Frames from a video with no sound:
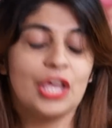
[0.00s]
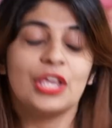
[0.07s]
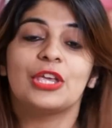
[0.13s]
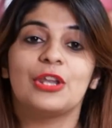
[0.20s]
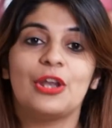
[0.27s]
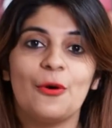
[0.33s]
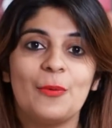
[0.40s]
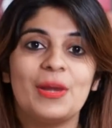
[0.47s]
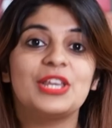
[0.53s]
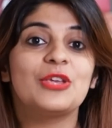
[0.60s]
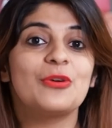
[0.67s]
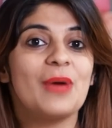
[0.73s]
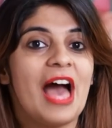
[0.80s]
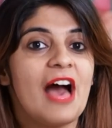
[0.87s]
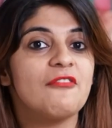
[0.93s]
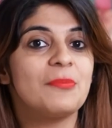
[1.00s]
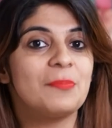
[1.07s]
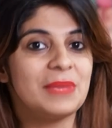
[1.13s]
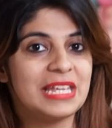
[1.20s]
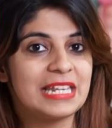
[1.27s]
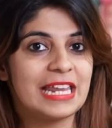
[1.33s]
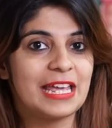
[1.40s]
You know, when you have a
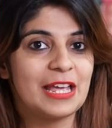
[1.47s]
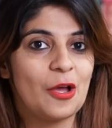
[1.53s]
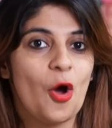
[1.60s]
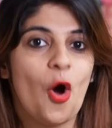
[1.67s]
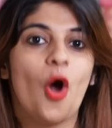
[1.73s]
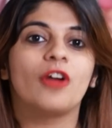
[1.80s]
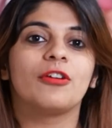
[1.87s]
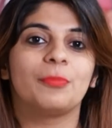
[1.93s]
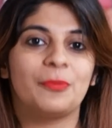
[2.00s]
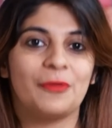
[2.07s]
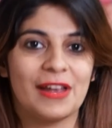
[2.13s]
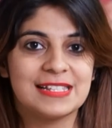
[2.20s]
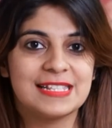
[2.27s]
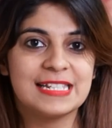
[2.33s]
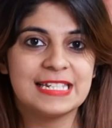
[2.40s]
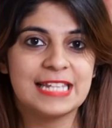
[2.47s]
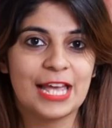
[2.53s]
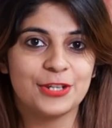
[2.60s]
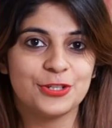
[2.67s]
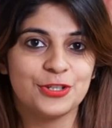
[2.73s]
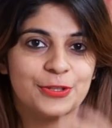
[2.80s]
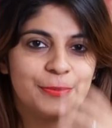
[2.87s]
meeting or a
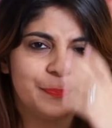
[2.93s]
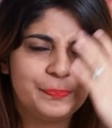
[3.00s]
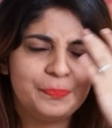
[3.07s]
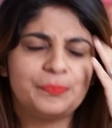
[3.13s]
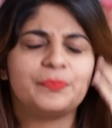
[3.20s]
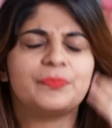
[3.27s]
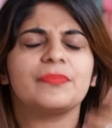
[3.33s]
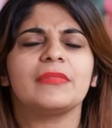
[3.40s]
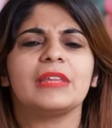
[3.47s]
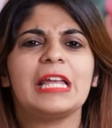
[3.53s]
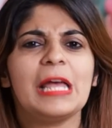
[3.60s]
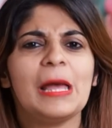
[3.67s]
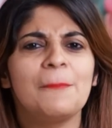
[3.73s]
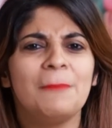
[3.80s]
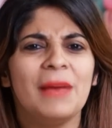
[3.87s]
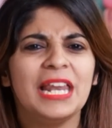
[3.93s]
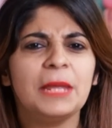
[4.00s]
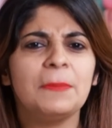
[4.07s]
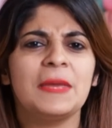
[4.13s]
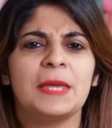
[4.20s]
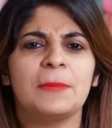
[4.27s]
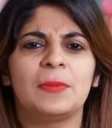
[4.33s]
presentation, many
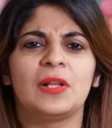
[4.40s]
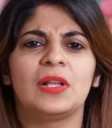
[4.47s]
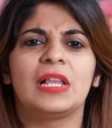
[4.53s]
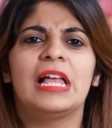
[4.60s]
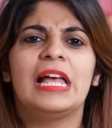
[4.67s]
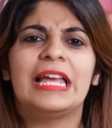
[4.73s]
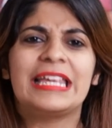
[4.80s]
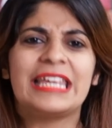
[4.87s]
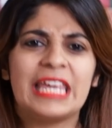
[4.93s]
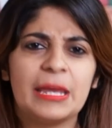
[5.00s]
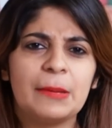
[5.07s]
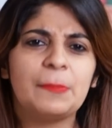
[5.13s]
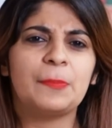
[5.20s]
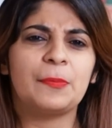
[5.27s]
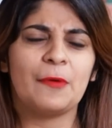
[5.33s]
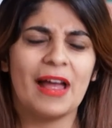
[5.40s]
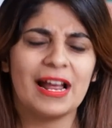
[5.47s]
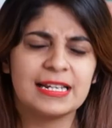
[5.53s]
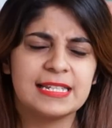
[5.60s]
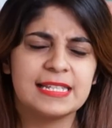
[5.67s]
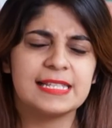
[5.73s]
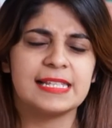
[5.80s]
people keep
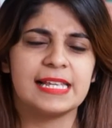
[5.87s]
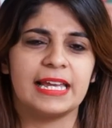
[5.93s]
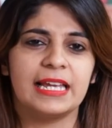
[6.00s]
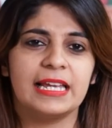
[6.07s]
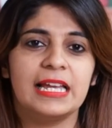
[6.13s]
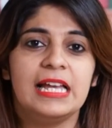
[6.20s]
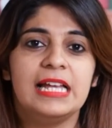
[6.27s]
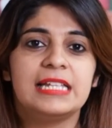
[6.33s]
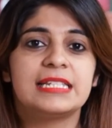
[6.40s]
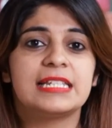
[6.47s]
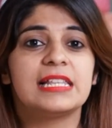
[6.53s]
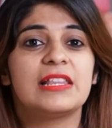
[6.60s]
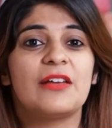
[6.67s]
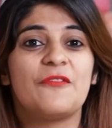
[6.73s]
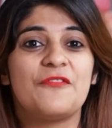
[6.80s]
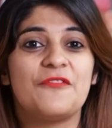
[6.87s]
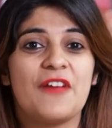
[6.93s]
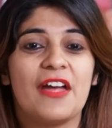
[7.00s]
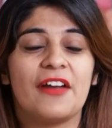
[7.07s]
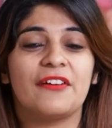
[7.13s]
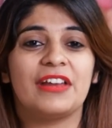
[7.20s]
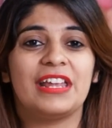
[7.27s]
practicing till the
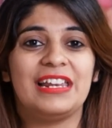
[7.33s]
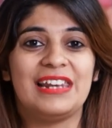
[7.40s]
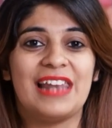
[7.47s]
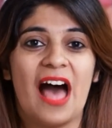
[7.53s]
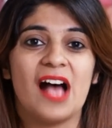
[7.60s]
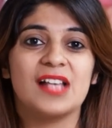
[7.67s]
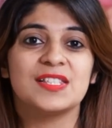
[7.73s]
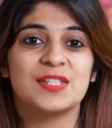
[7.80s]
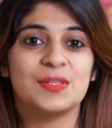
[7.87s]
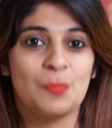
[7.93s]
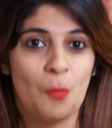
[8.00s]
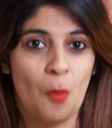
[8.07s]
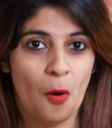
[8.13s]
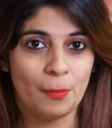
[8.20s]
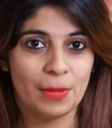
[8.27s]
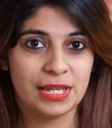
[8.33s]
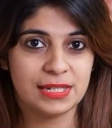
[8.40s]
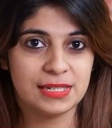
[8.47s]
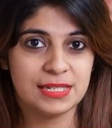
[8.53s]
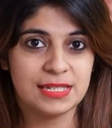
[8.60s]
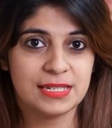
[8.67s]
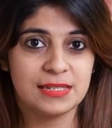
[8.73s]
very last
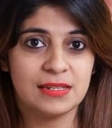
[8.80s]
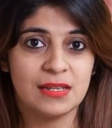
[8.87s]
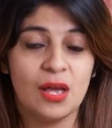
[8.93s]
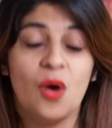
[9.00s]
moment.